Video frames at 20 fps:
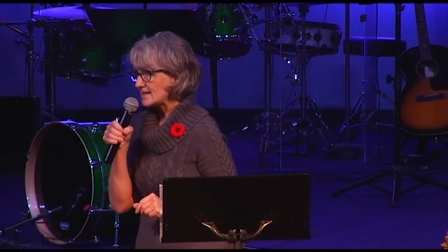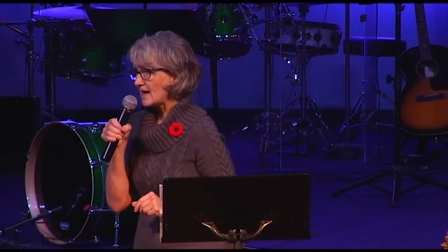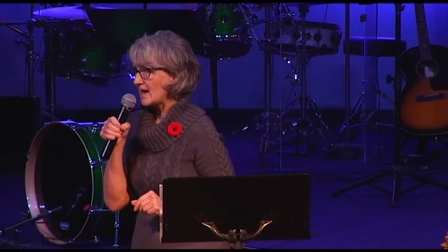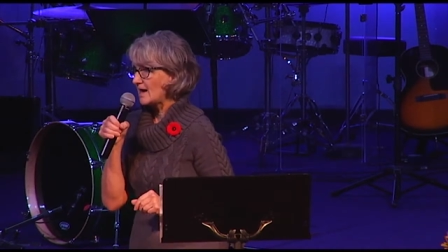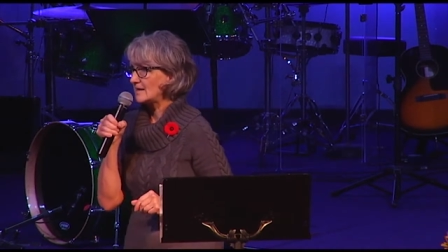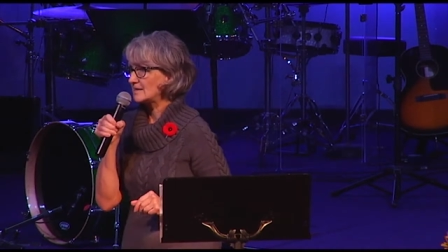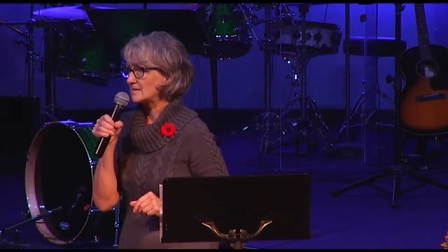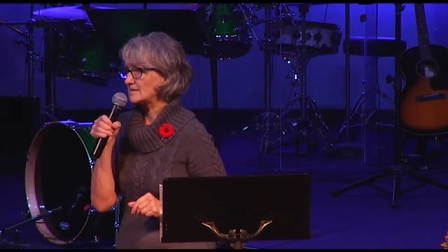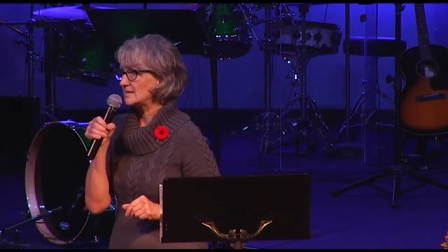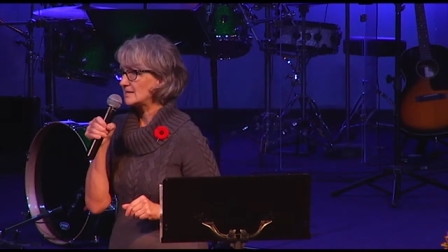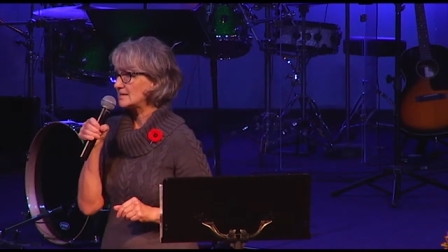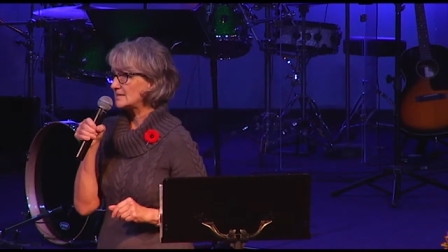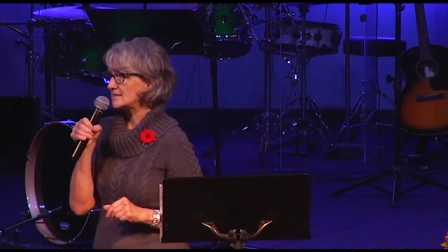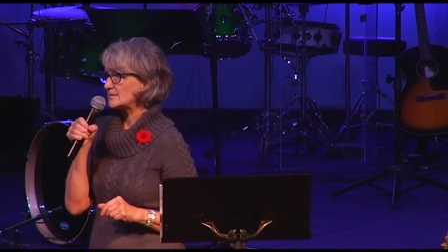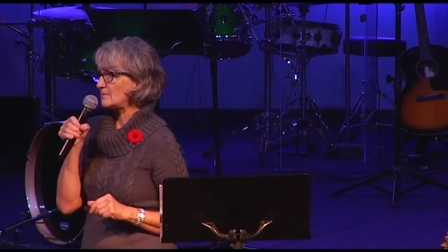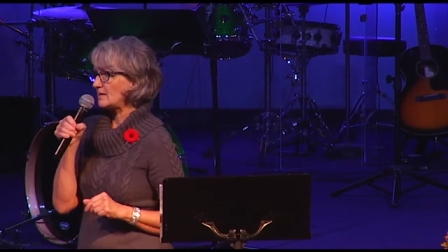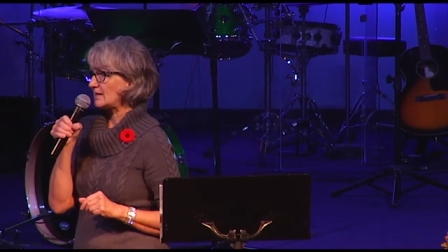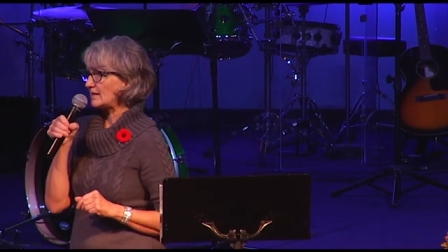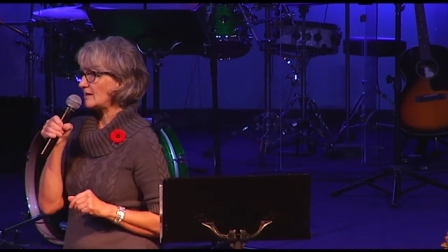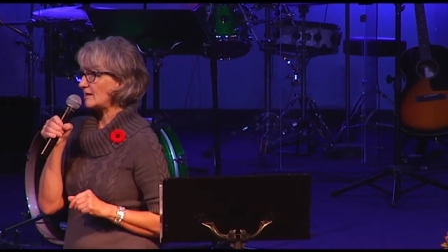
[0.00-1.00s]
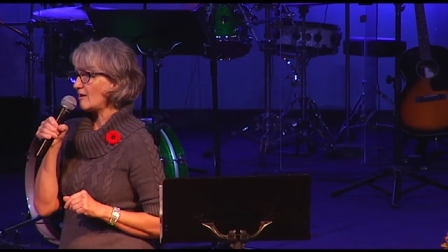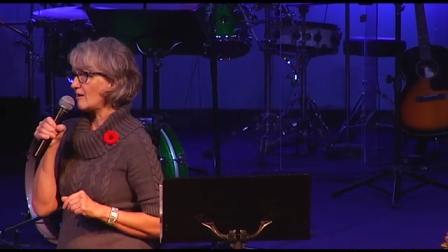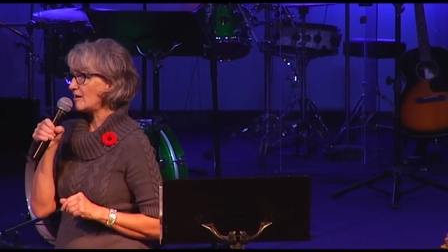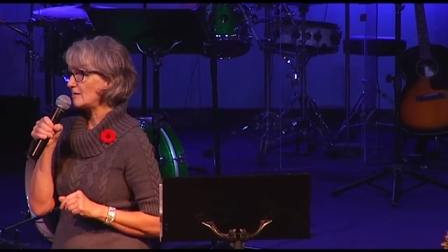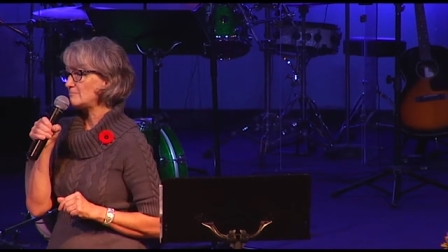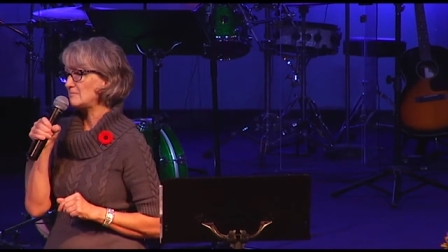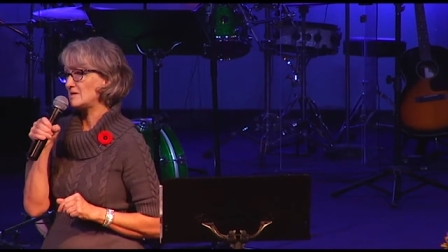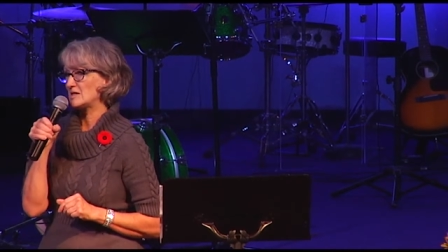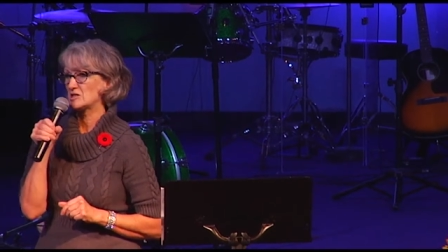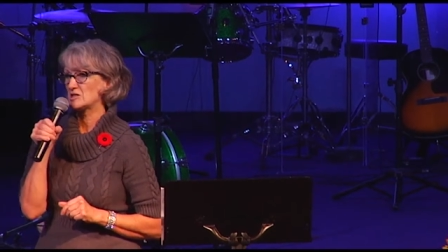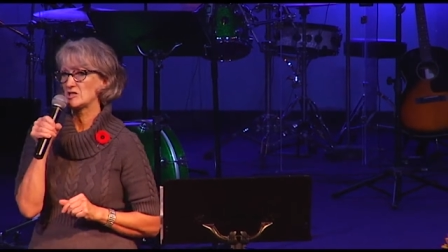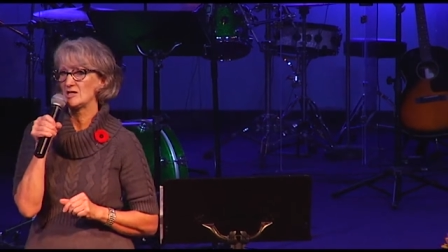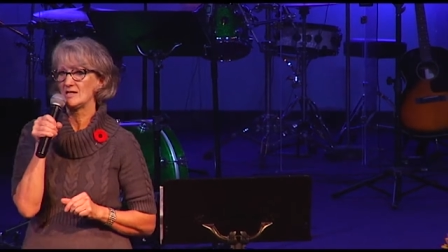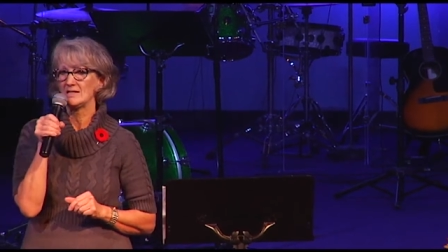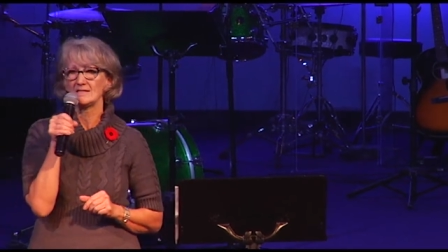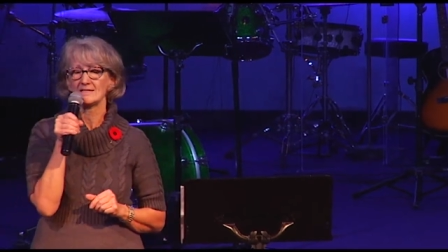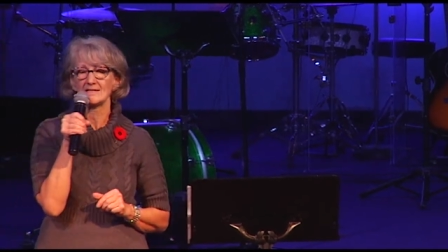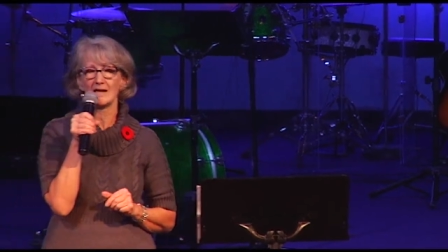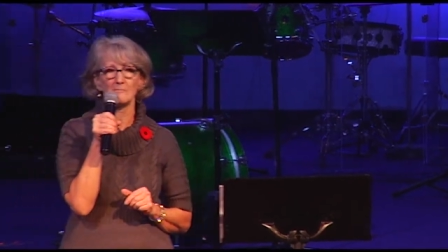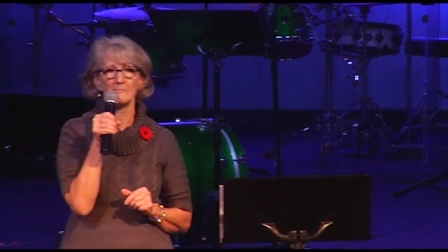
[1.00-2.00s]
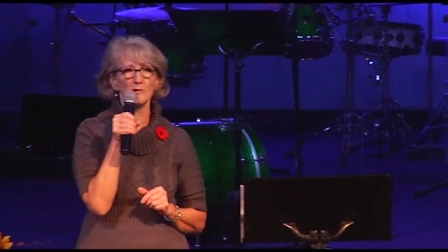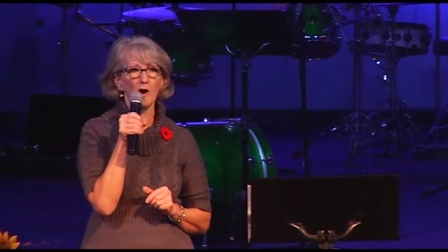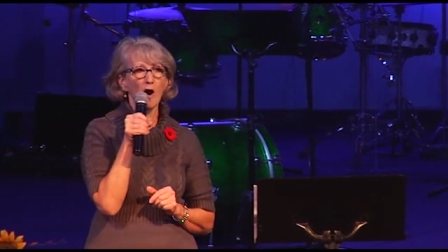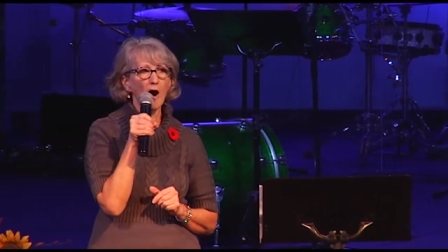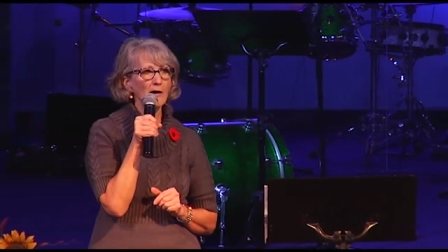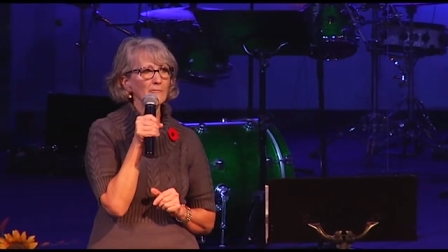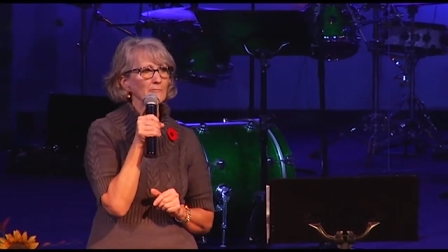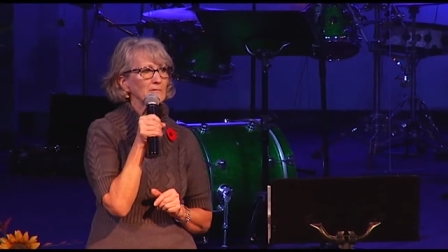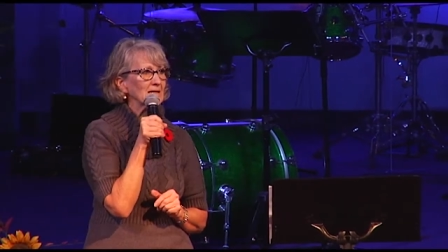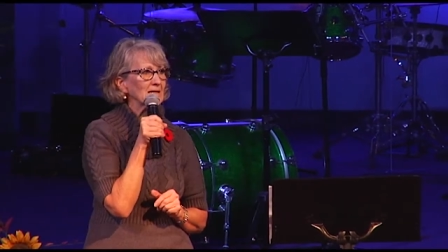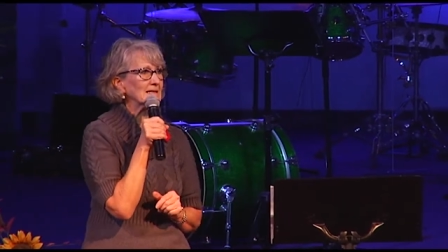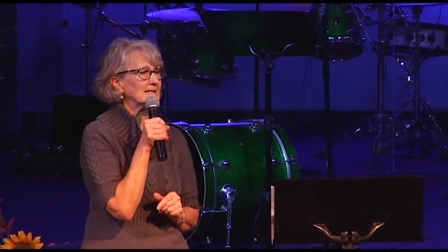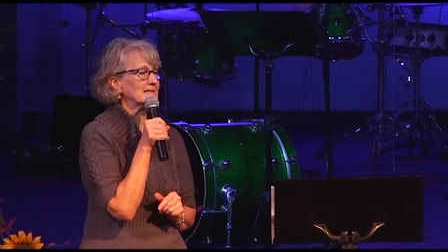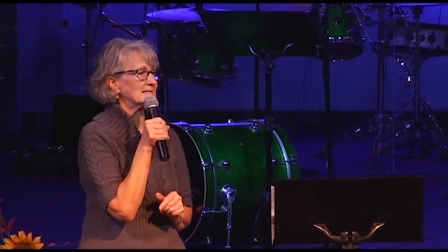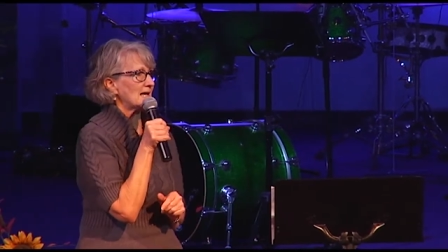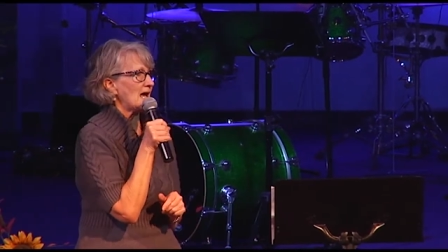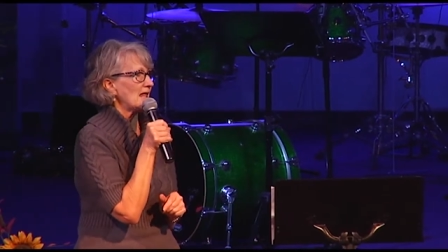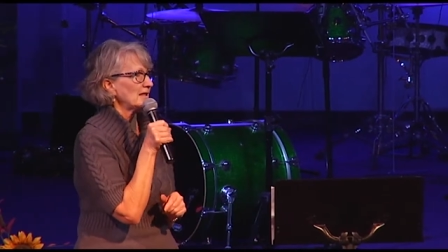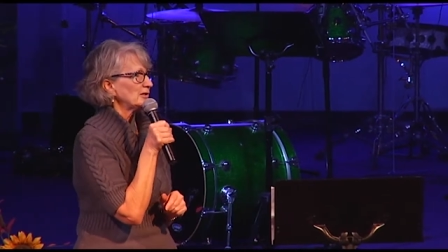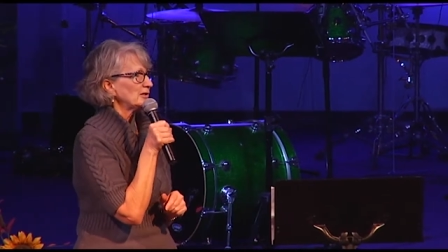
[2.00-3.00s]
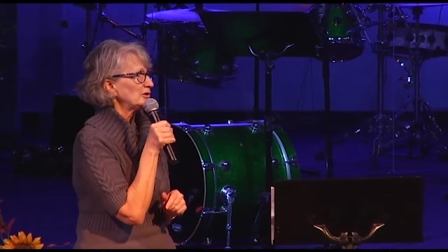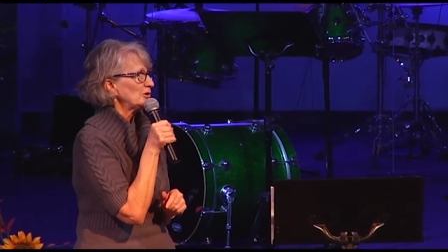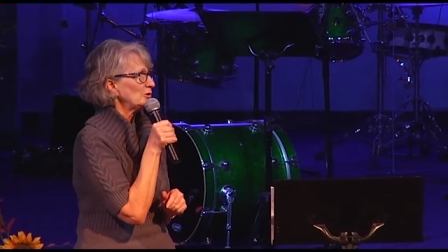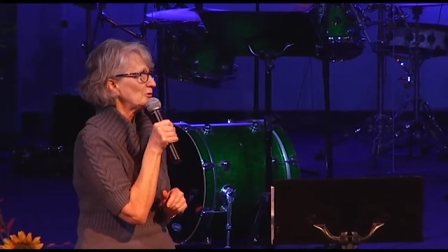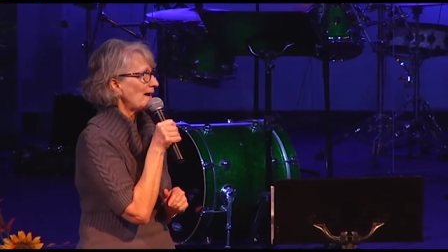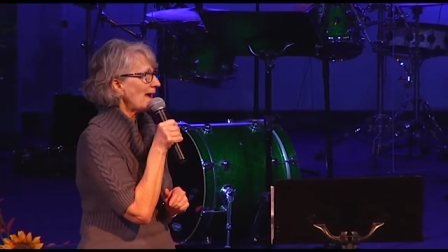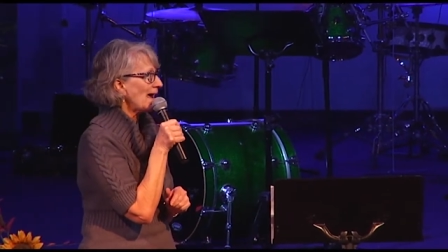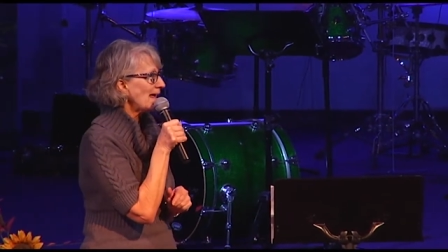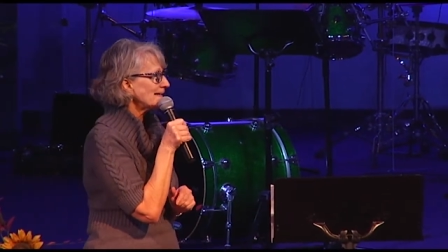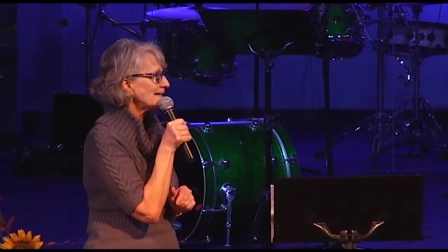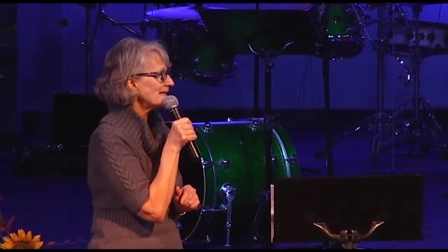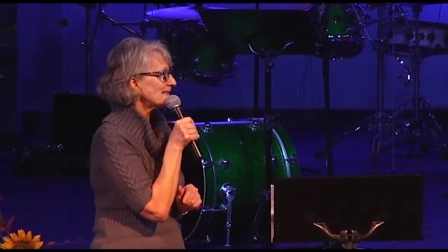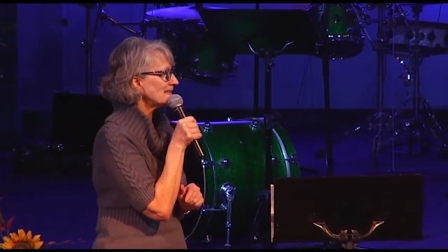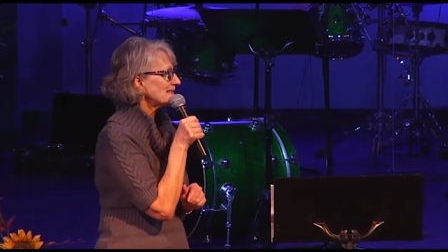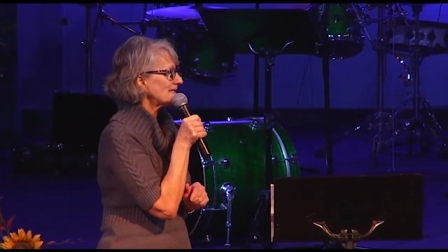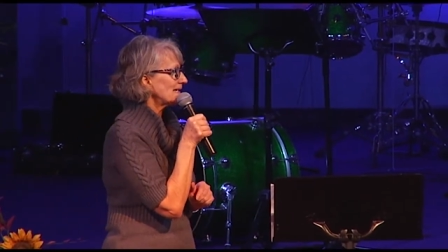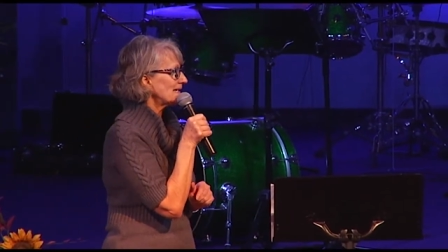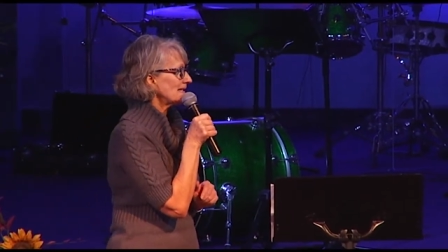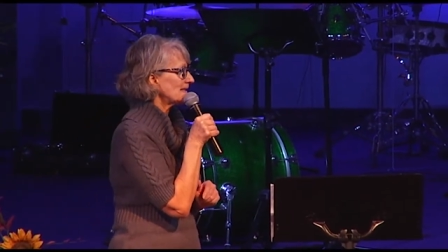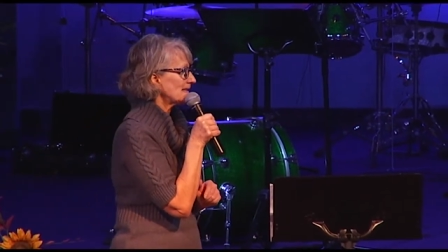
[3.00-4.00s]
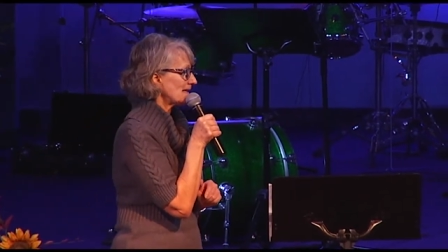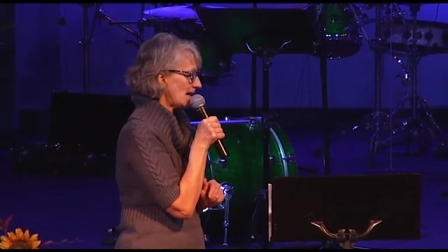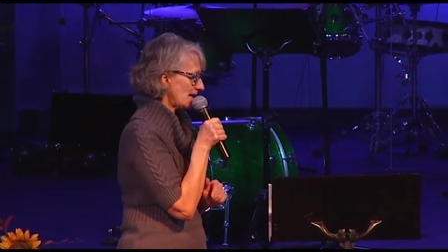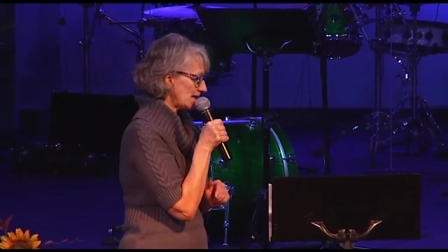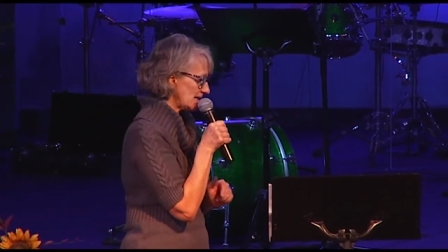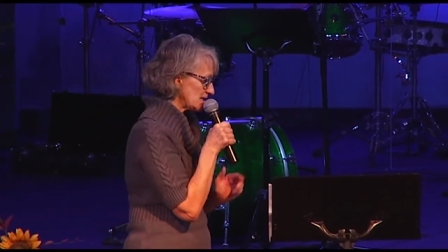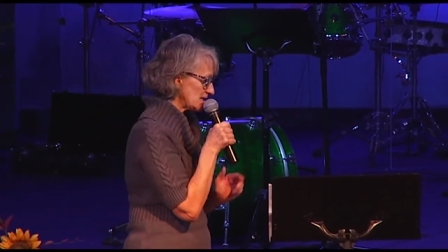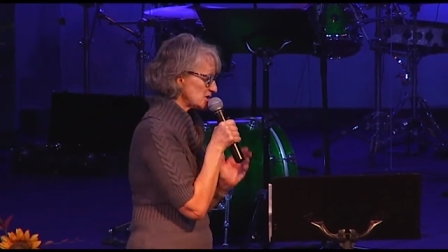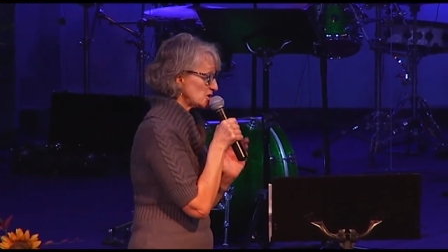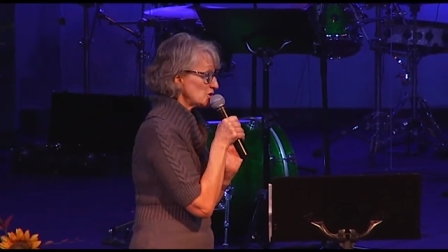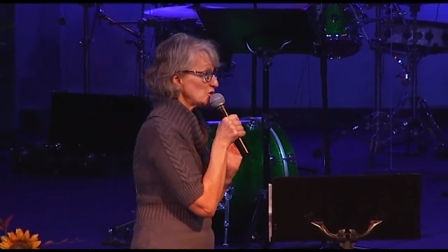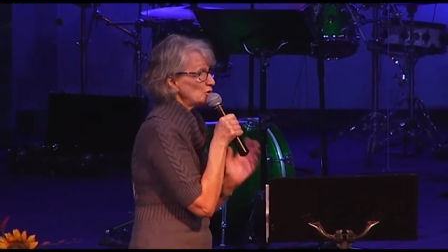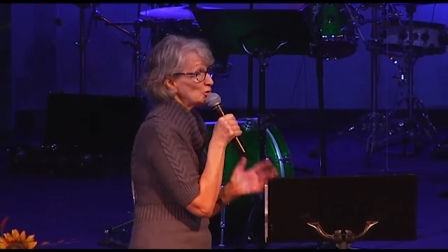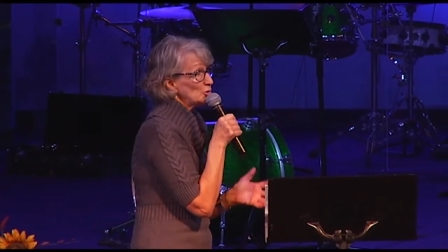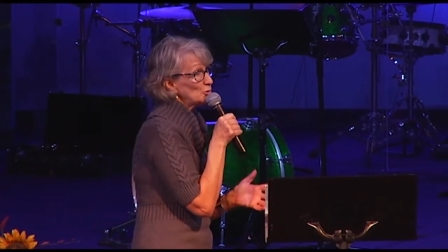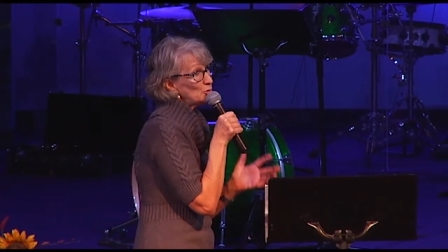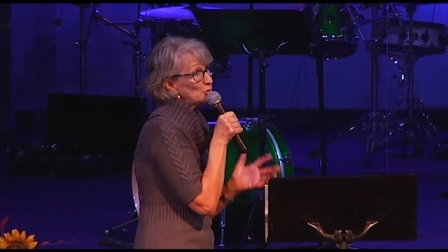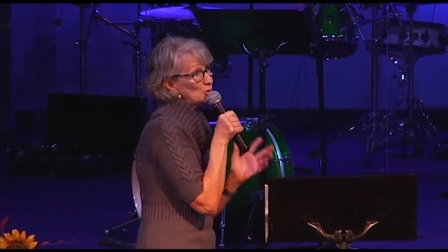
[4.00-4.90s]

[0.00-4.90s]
that in speaking on missions, I'm not really telling you anything that is new